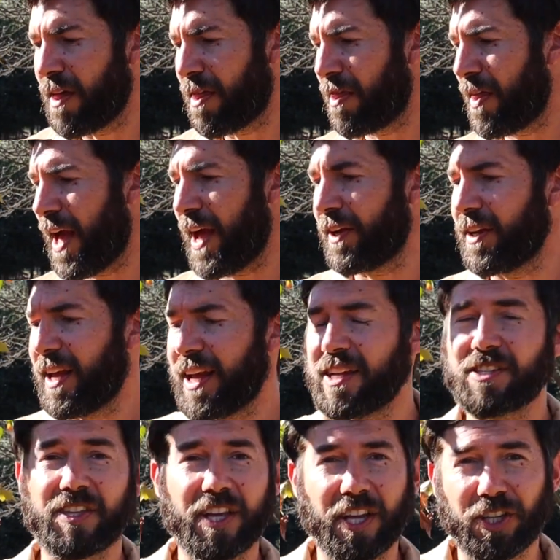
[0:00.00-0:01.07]
that
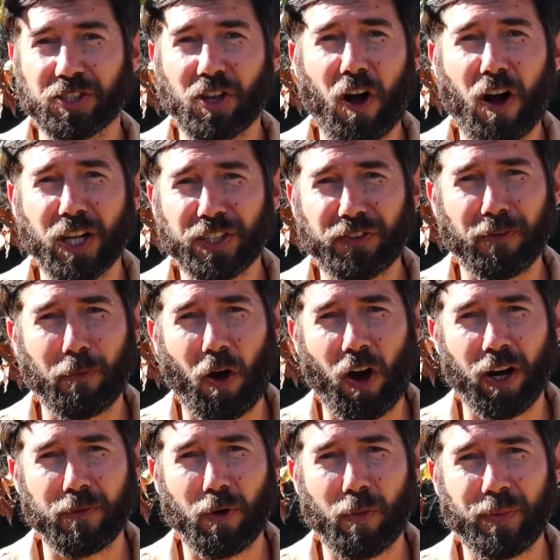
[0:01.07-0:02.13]
is the exhaust from
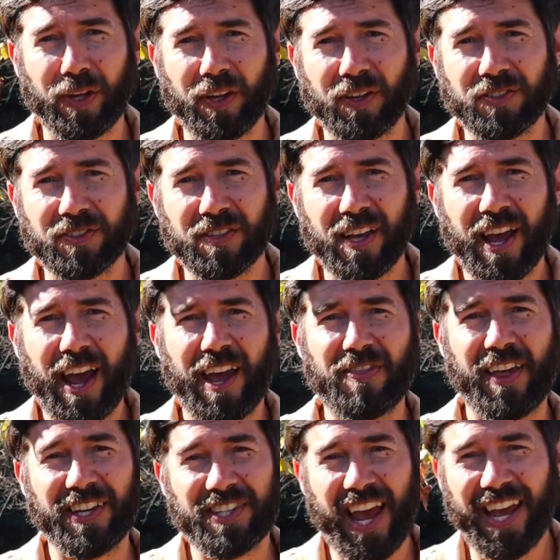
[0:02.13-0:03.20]
automobiles, and
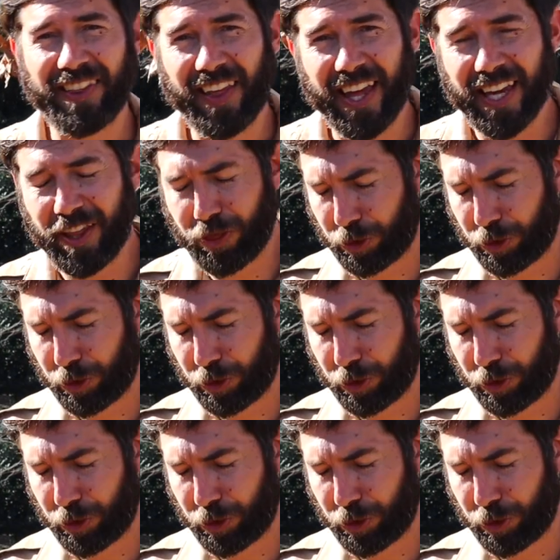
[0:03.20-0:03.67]
they take that in